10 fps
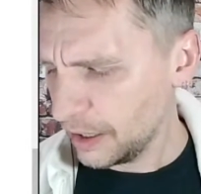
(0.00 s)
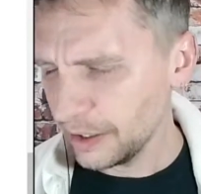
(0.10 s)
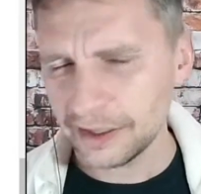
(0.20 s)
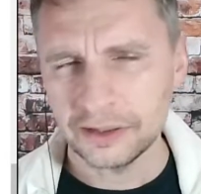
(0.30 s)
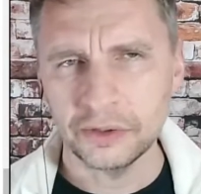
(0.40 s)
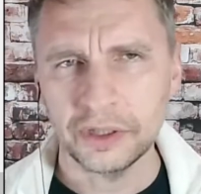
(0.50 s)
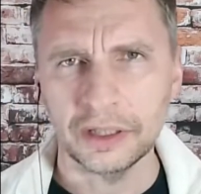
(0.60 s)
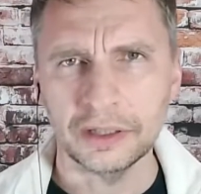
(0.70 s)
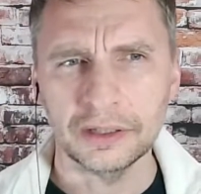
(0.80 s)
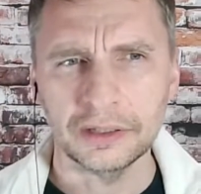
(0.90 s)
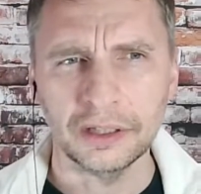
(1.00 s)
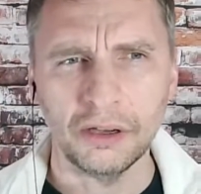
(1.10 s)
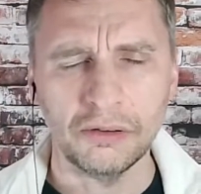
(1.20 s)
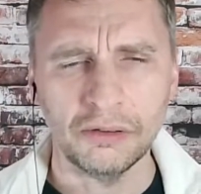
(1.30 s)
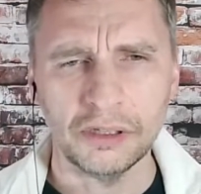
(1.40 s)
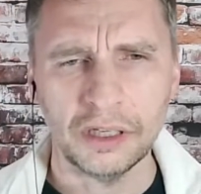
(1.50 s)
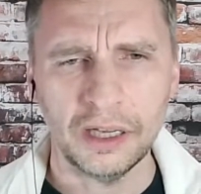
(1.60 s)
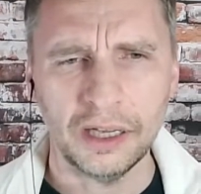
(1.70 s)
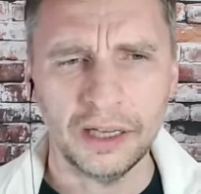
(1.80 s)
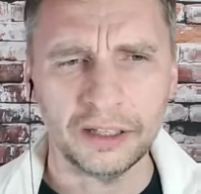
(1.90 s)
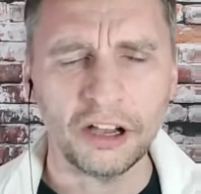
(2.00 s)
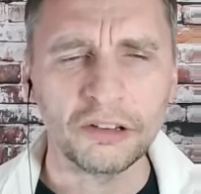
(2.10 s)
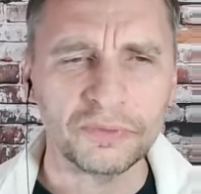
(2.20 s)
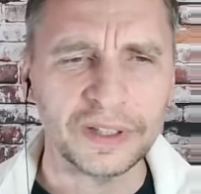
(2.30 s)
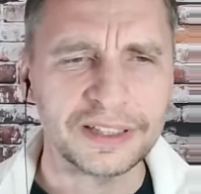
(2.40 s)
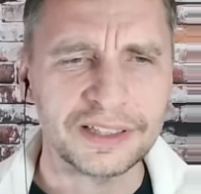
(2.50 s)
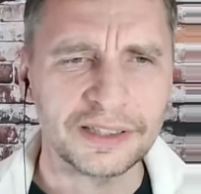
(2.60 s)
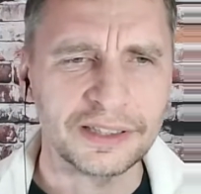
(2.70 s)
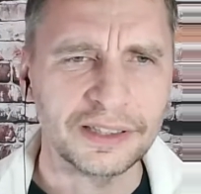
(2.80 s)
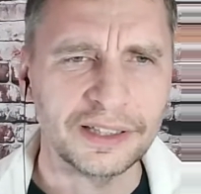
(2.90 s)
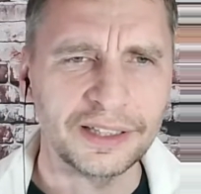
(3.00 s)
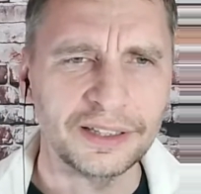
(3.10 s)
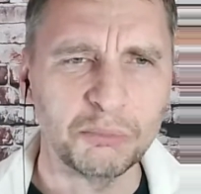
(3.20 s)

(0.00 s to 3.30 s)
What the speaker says: including conflicts in the